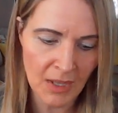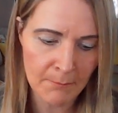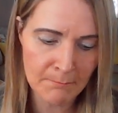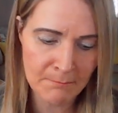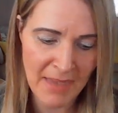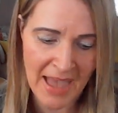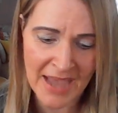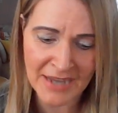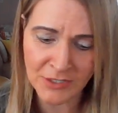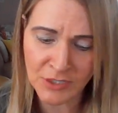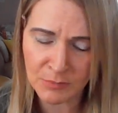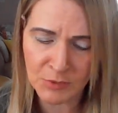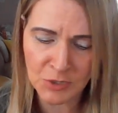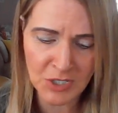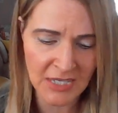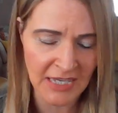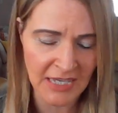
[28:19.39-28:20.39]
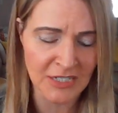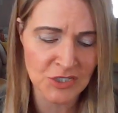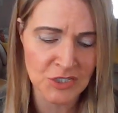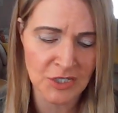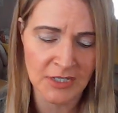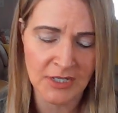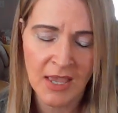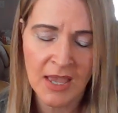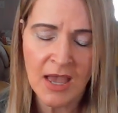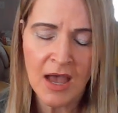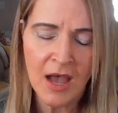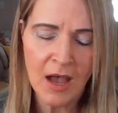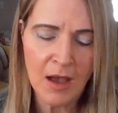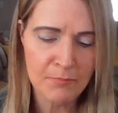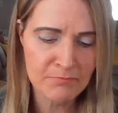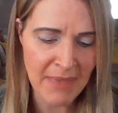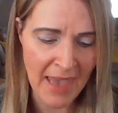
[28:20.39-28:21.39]
Bad communication,
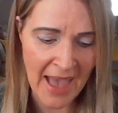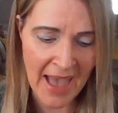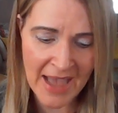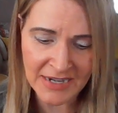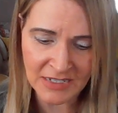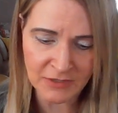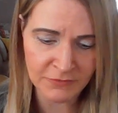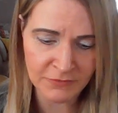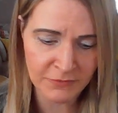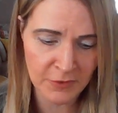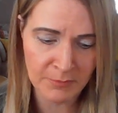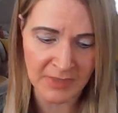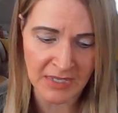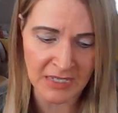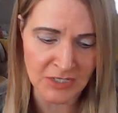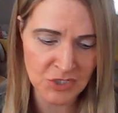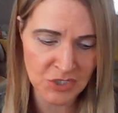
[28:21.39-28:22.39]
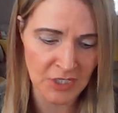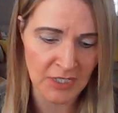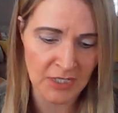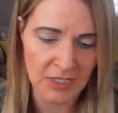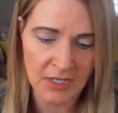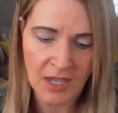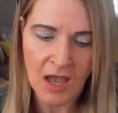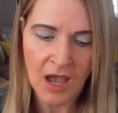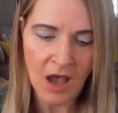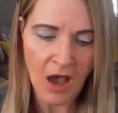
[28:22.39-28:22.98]
bad information,